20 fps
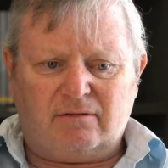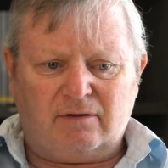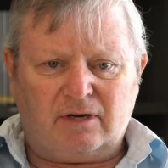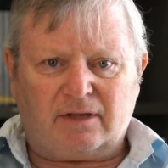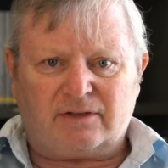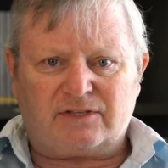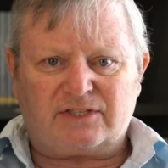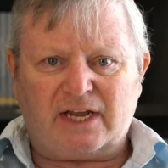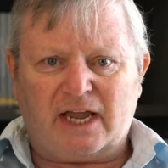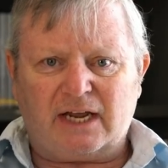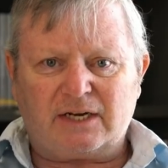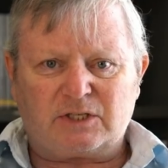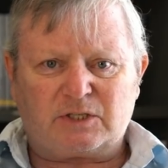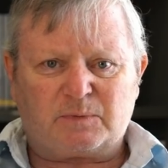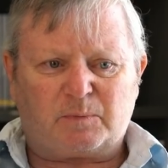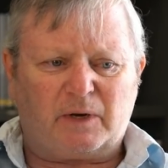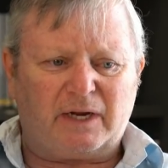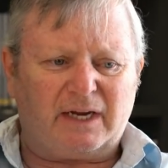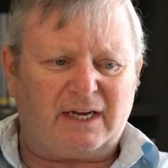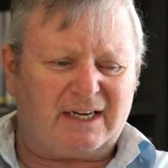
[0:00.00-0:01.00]
you know, standard
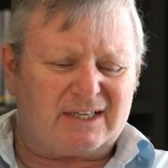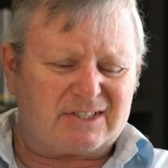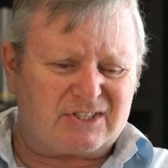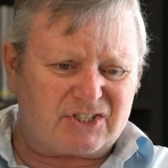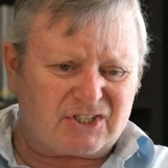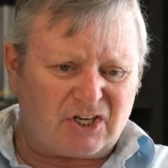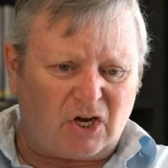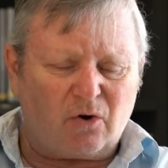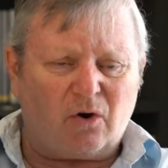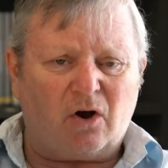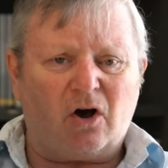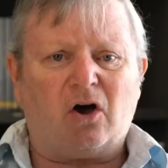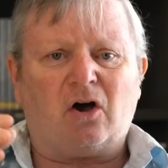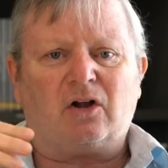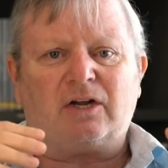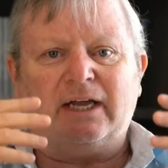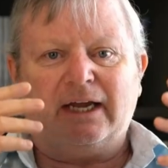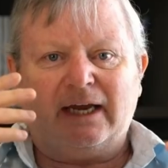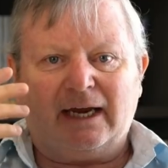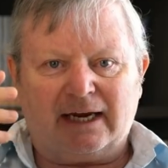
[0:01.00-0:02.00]
springing is so
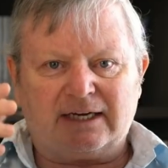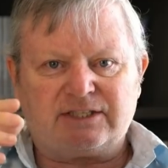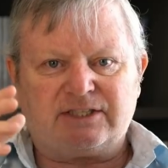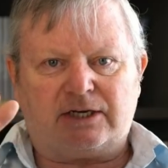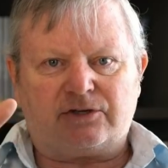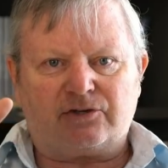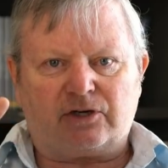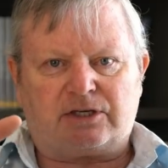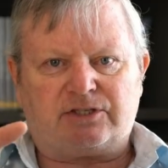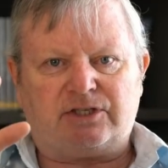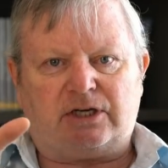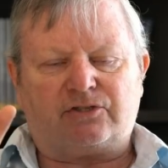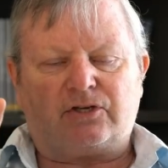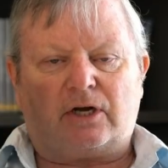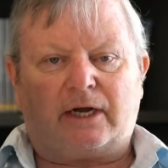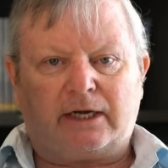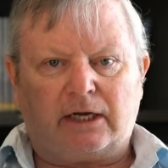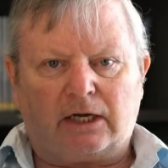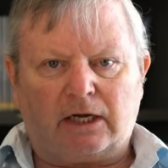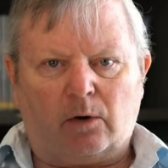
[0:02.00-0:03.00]
hard, etc.,
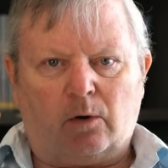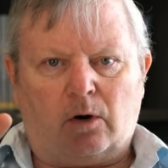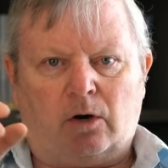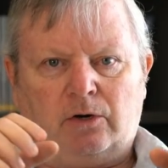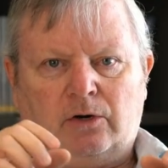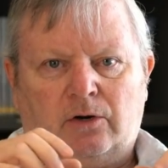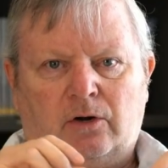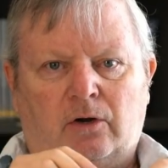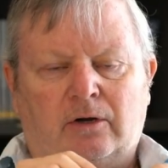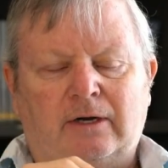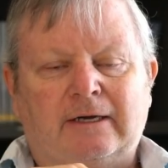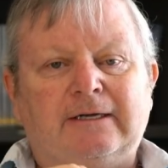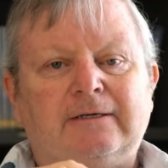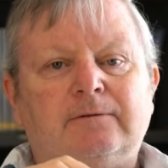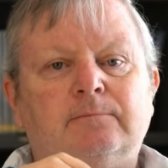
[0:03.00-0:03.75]
etc. I could go on and on.